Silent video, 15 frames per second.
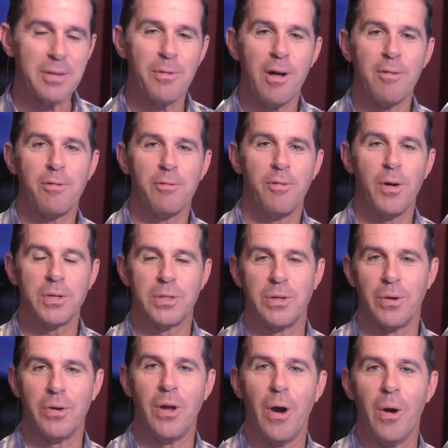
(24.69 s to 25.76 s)
of all, for folks who
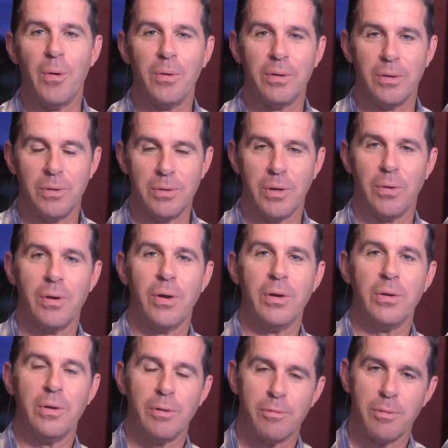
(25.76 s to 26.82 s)
don't know
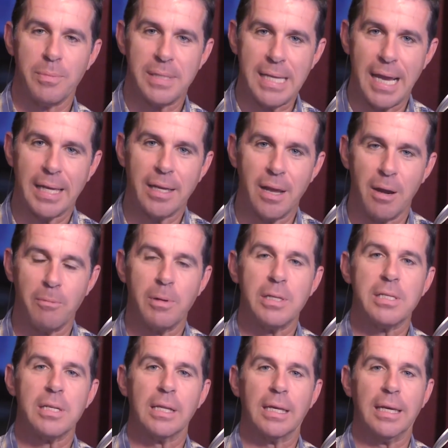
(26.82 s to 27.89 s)
you, you're from Saginaw
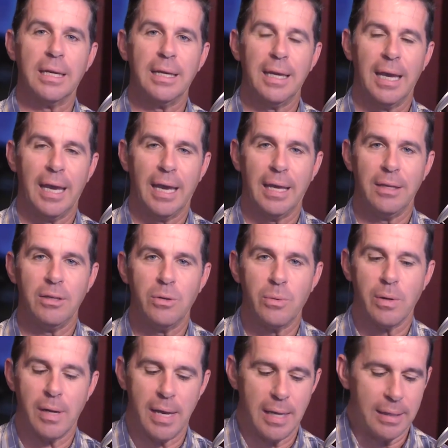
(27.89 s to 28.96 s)
originally, and you
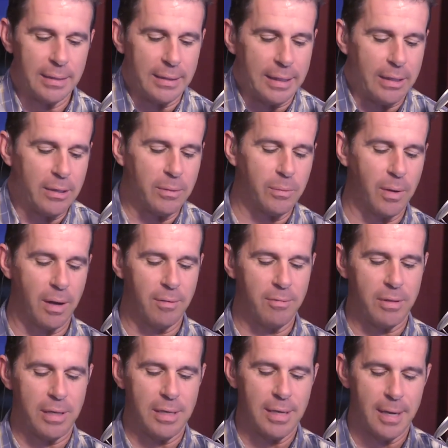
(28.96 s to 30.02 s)
were a leader of
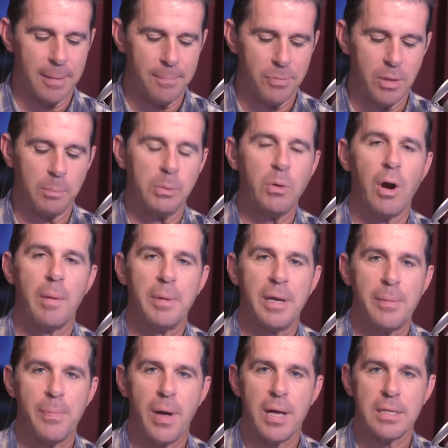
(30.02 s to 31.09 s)
the Blue Army
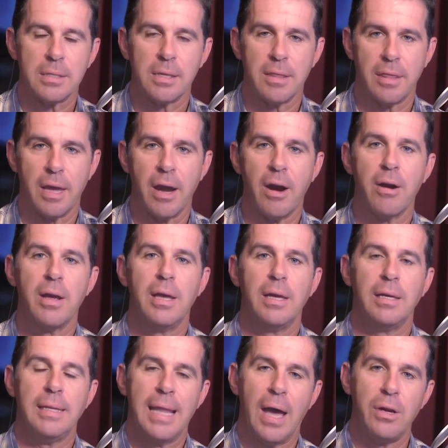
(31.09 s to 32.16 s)
Apostolate there.
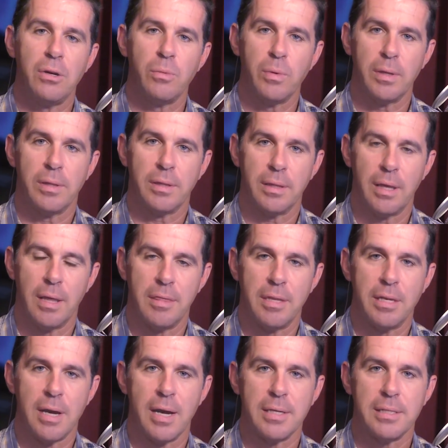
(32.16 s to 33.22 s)
Now you're with the
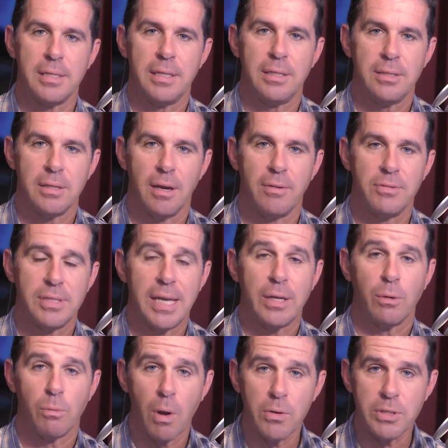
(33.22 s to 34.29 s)
Diocese of
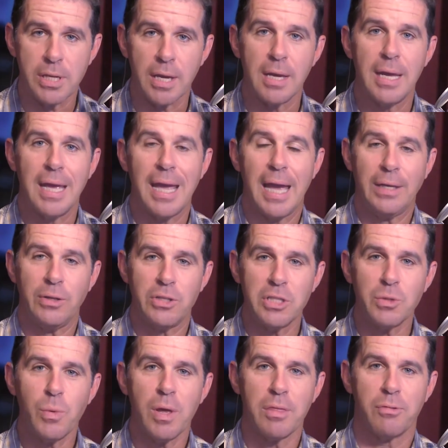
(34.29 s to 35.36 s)
Santa Rosa, and you just went